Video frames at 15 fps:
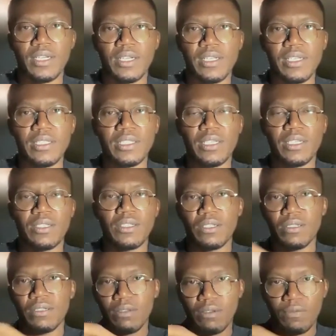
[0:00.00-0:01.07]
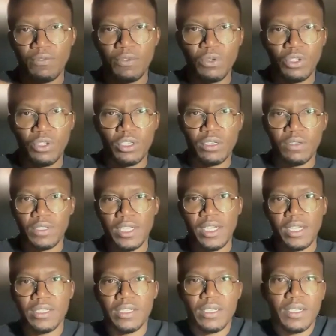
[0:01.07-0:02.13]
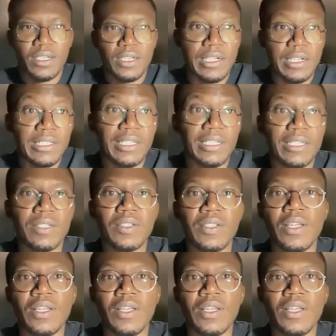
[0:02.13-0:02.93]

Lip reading: analytics or fusion of analytics,